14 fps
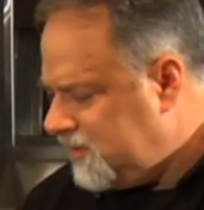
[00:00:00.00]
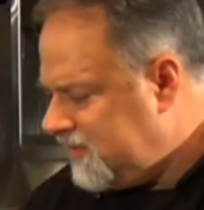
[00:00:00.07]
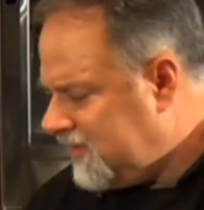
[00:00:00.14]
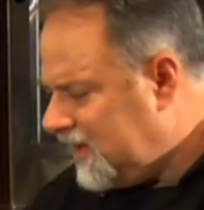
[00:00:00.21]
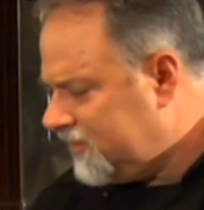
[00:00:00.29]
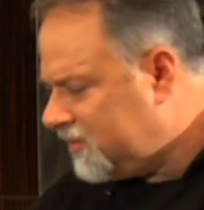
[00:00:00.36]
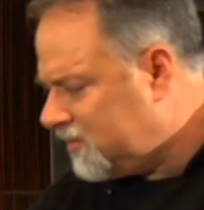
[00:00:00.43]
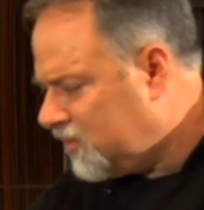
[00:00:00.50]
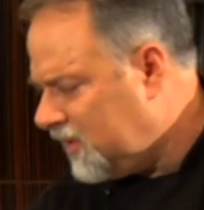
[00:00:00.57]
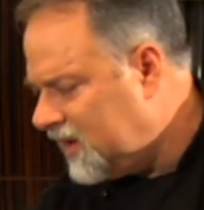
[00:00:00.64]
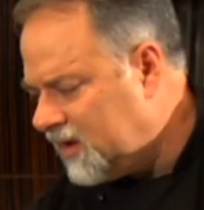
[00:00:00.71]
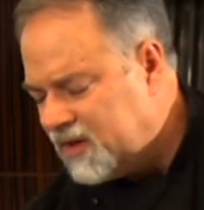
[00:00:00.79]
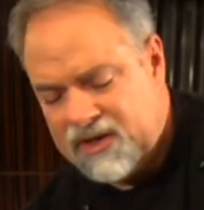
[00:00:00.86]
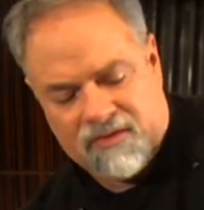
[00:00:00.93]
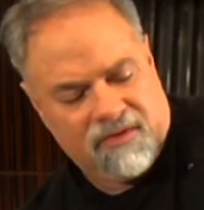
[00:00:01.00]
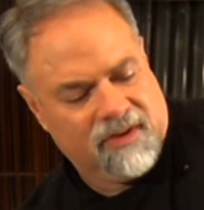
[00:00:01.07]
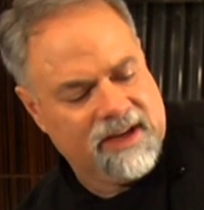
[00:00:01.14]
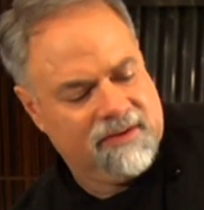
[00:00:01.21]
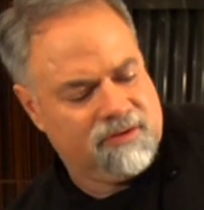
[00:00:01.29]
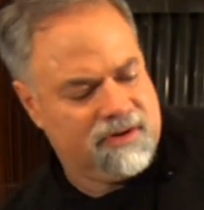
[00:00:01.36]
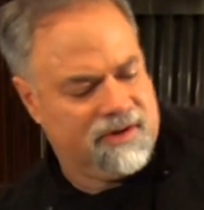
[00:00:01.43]
we've got some great onion
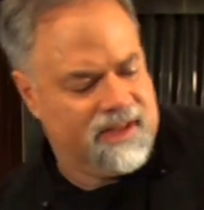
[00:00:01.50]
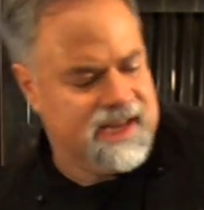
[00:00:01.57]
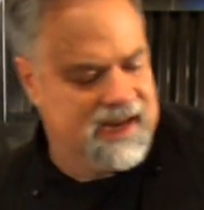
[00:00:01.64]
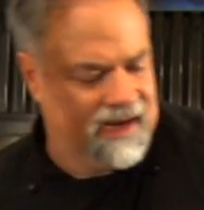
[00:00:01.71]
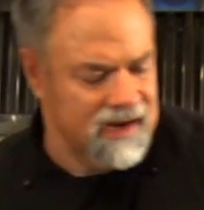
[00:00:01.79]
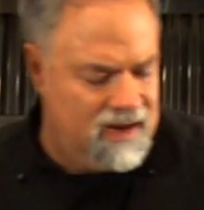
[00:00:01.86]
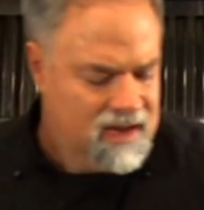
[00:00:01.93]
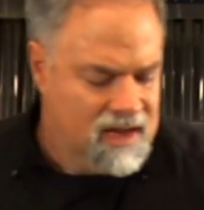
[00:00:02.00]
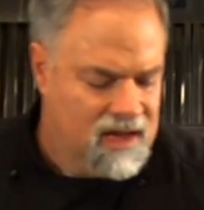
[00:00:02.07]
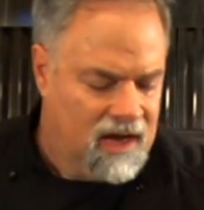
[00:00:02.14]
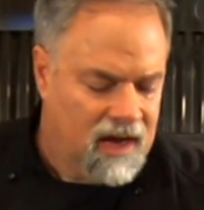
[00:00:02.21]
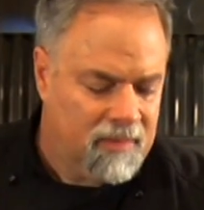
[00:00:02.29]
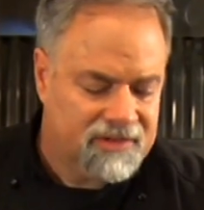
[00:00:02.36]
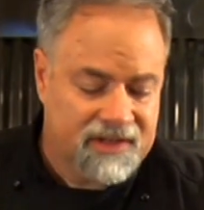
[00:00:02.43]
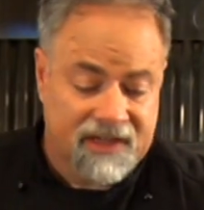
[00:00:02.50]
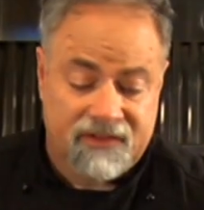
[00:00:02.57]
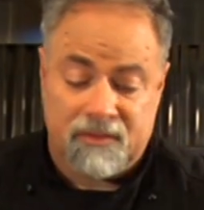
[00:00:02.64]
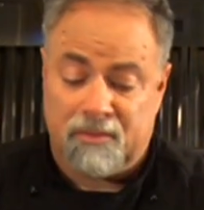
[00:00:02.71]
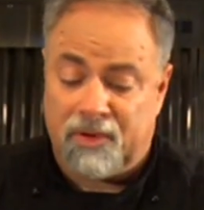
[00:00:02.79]
flavor in that. I'm gonna take some